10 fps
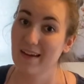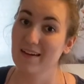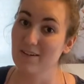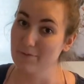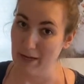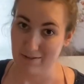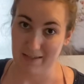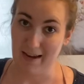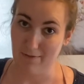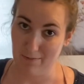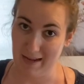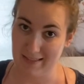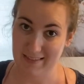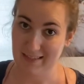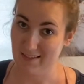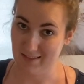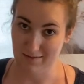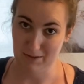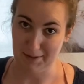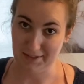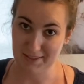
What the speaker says: you're bound to have a mess and tons of spills.